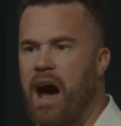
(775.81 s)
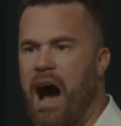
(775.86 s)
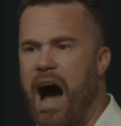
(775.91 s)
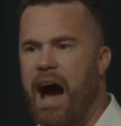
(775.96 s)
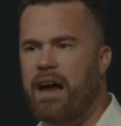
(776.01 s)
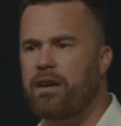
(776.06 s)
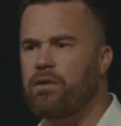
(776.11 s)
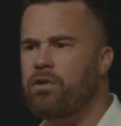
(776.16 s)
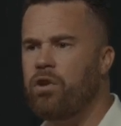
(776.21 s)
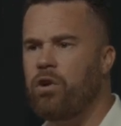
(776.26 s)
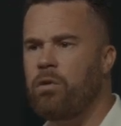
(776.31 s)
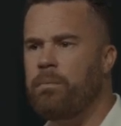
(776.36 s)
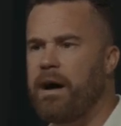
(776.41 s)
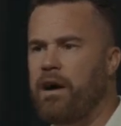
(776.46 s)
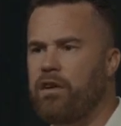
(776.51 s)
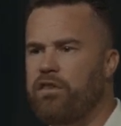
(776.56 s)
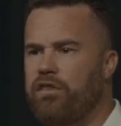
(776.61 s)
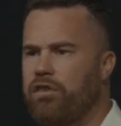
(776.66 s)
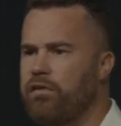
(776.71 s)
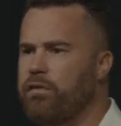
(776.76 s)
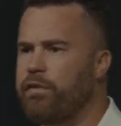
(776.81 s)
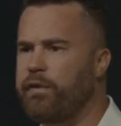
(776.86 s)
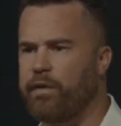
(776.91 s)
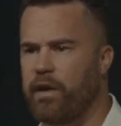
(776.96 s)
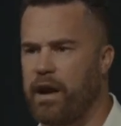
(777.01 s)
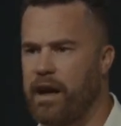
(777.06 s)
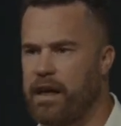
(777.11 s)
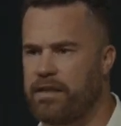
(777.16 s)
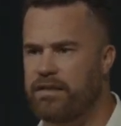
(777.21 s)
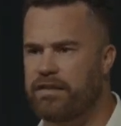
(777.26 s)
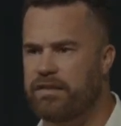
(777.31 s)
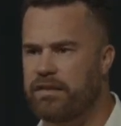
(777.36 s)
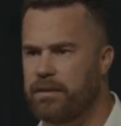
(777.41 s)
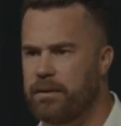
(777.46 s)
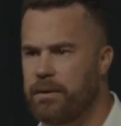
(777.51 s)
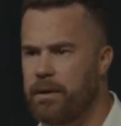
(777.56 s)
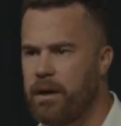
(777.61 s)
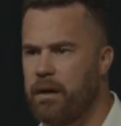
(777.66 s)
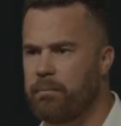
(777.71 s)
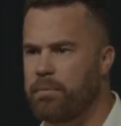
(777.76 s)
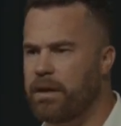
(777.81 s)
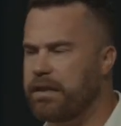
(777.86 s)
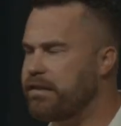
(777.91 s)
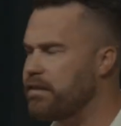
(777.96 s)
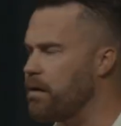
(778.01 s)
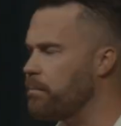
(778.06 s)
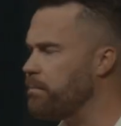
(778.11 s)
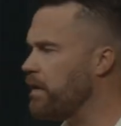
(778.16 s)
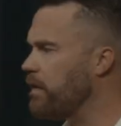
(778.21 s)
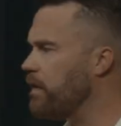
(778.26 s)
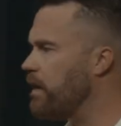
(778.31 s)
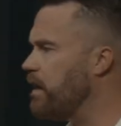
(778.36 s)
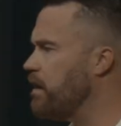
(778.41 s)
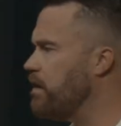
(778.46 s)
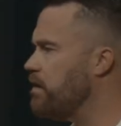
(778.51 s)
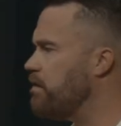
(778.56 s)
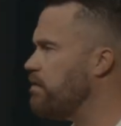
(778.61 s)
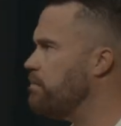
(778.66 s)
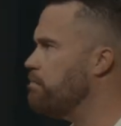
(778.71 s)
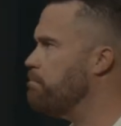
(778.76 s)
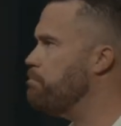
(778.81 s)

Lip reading: I don't know about you, friends, but something that is